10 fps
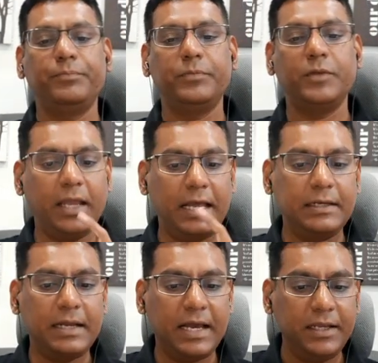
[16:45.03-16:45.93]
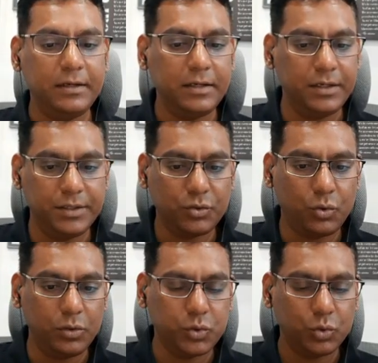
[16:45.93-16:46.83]
Okay, and 9 is
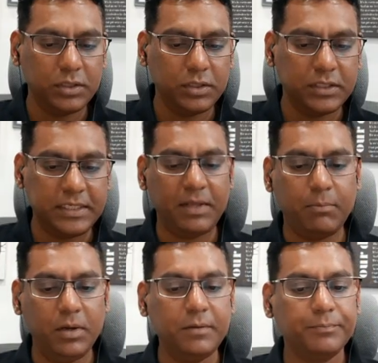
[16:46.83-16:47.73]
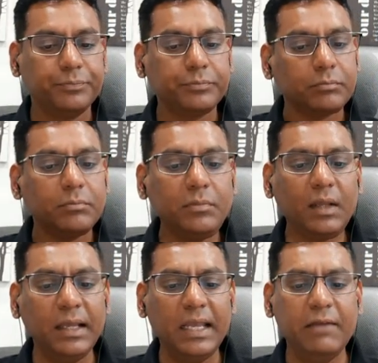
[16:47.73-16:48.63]
also the same number
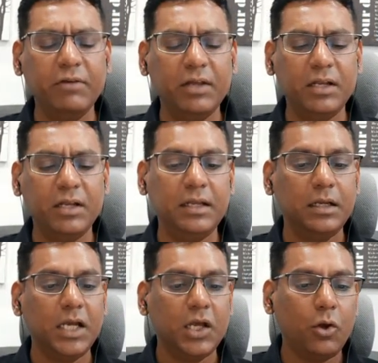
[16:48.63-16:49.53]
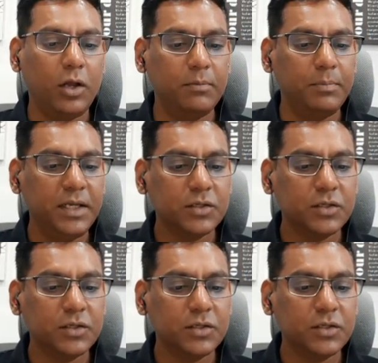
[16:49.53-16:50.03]
given in column B.